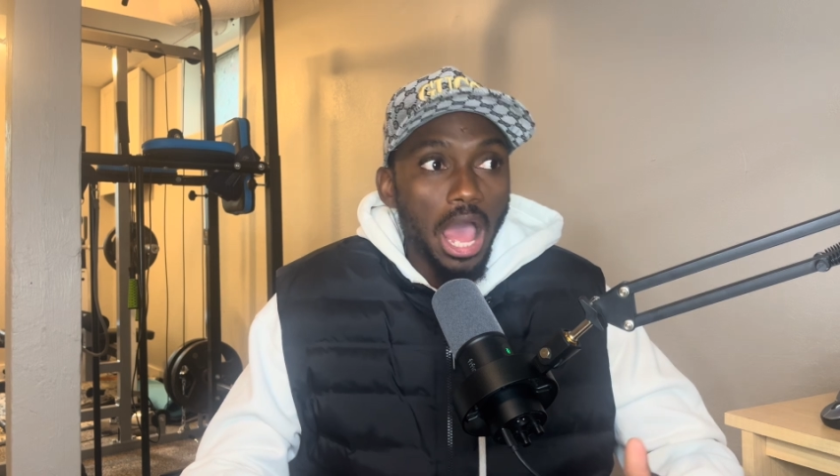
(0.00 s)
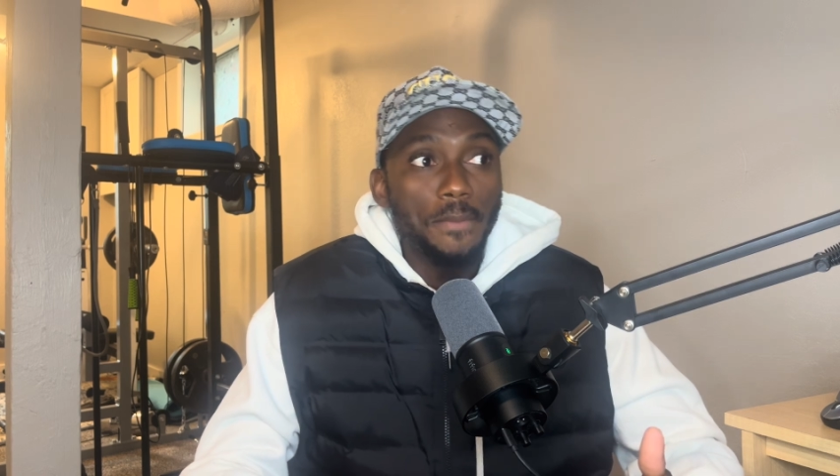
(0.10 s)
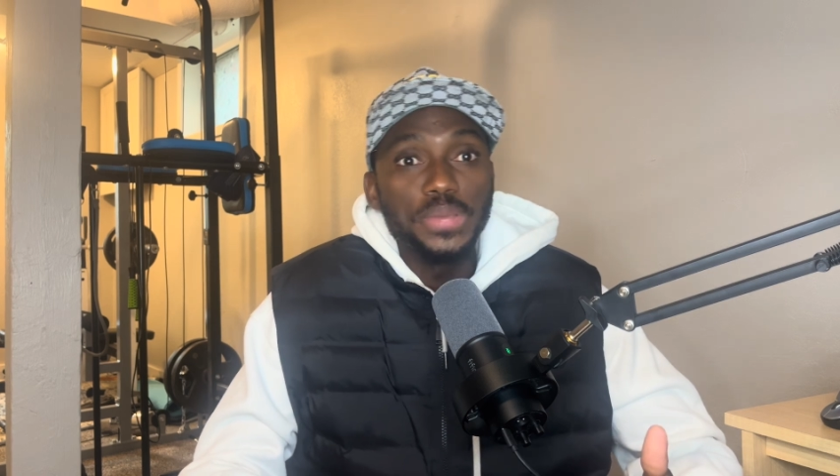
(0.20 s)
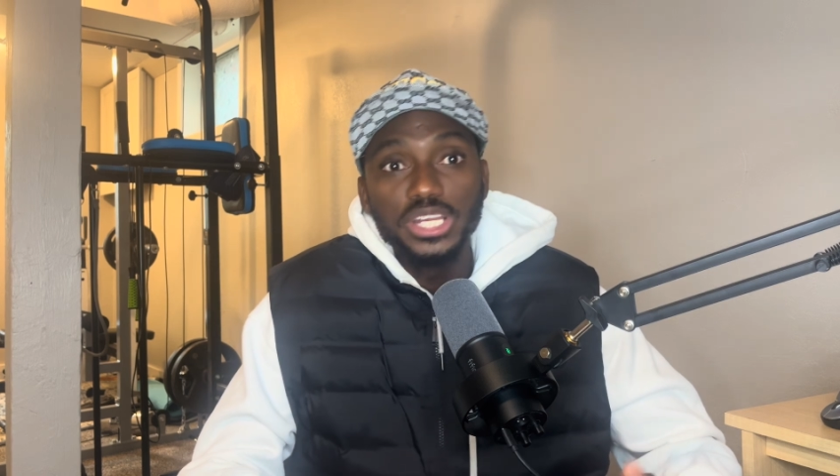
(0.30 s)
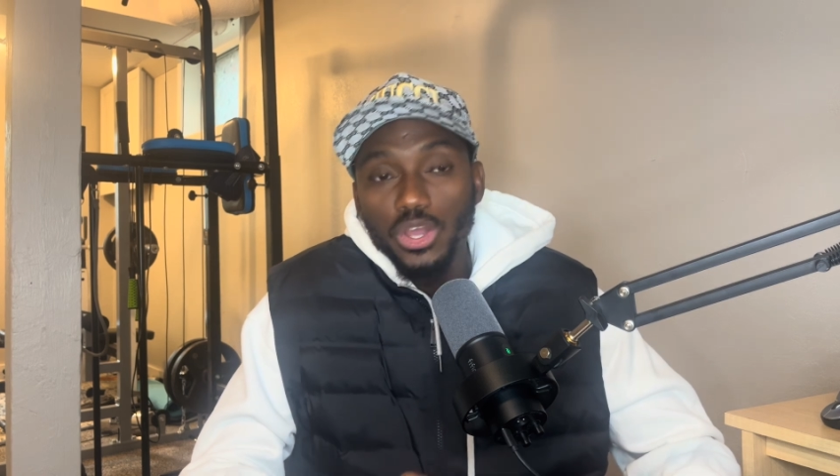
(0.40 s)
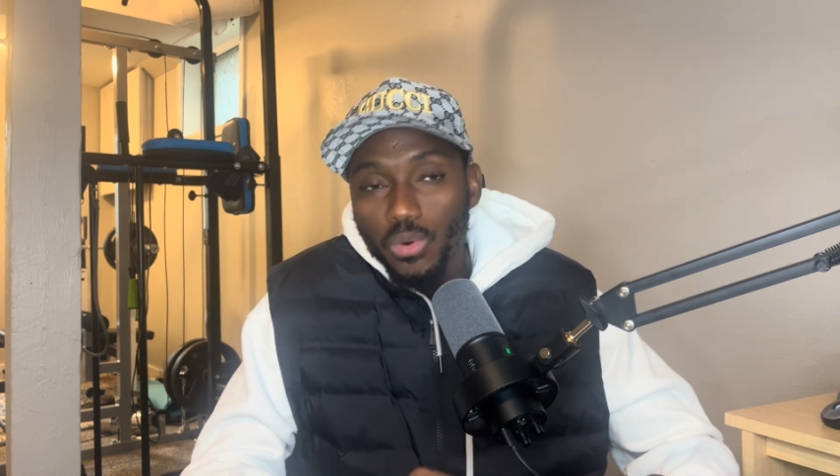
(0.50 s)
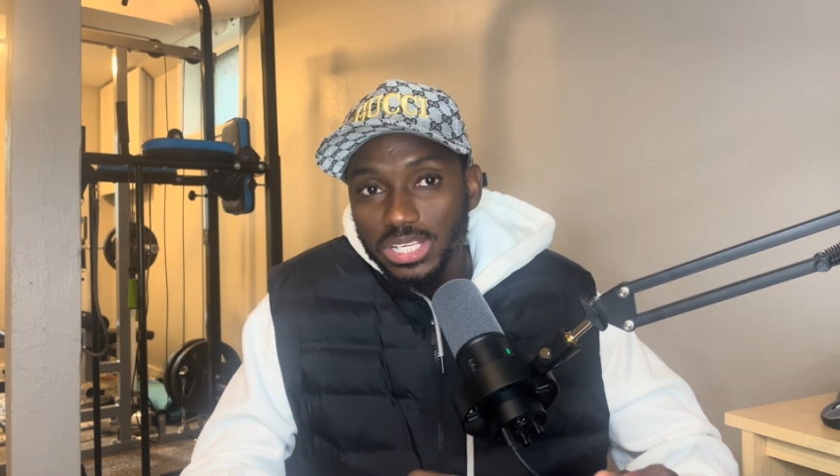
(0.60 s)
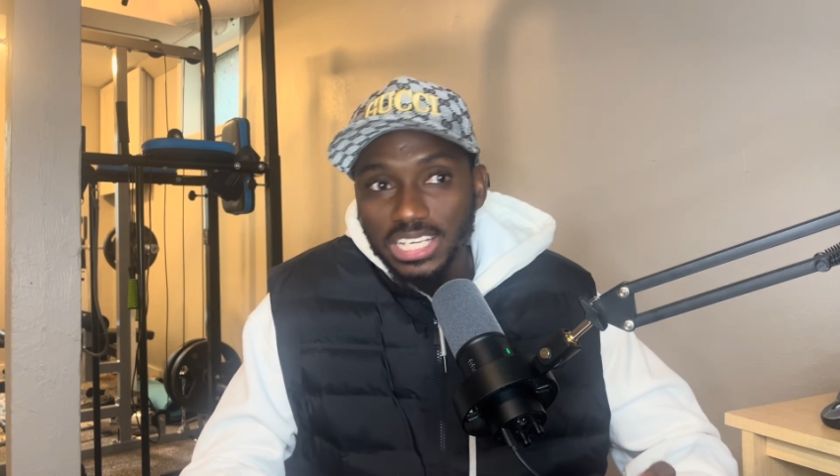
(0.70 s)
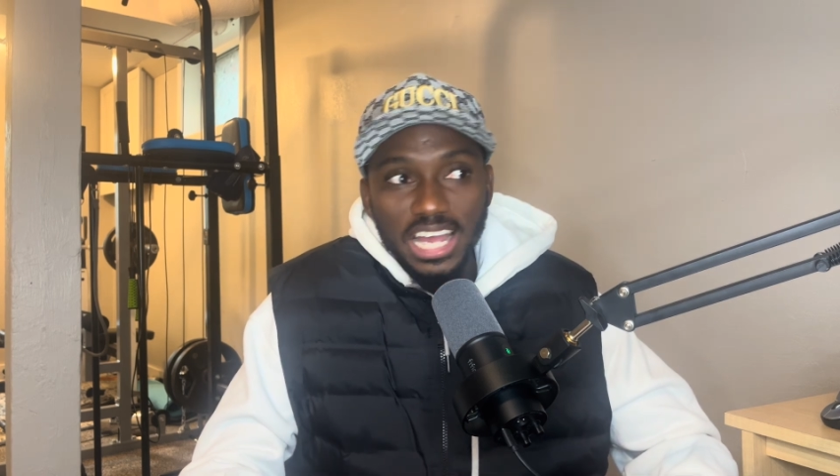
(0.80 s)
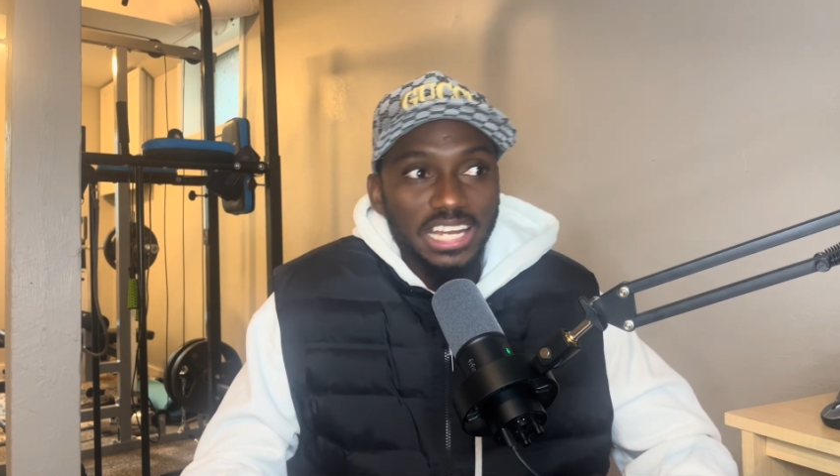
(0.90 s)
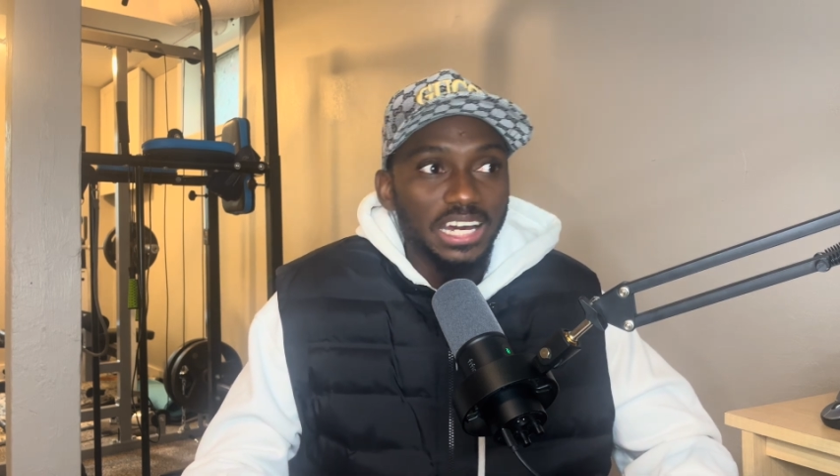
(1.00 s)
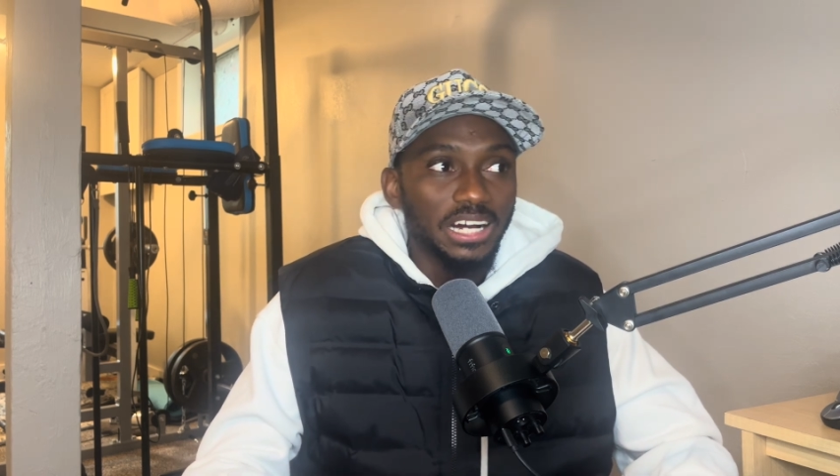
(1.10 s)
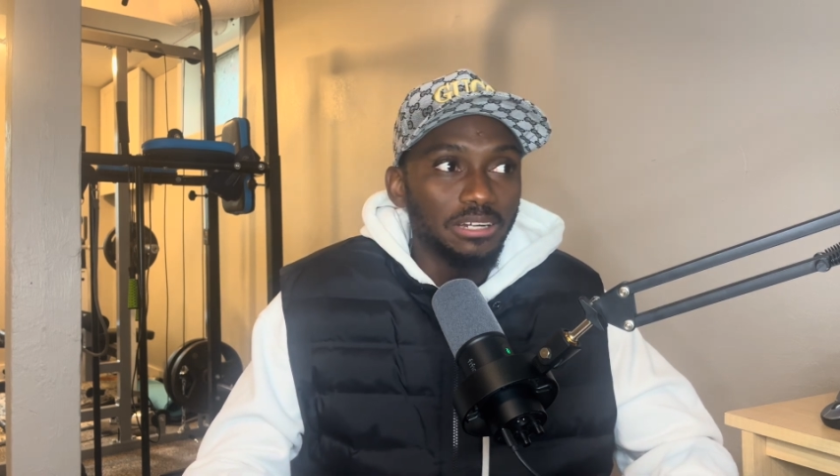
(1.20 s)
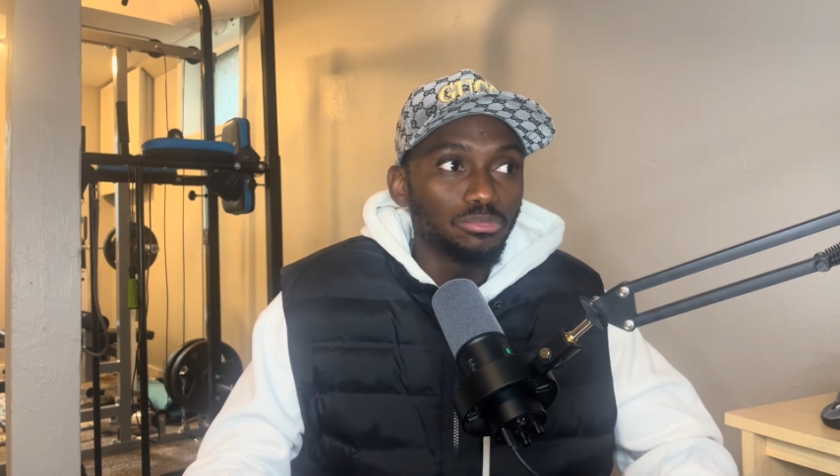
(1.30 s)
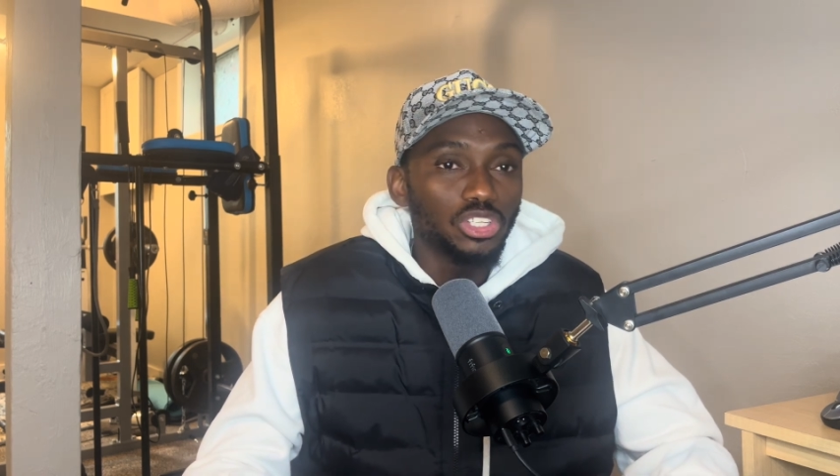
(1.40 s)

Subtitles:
I mean, it was kind of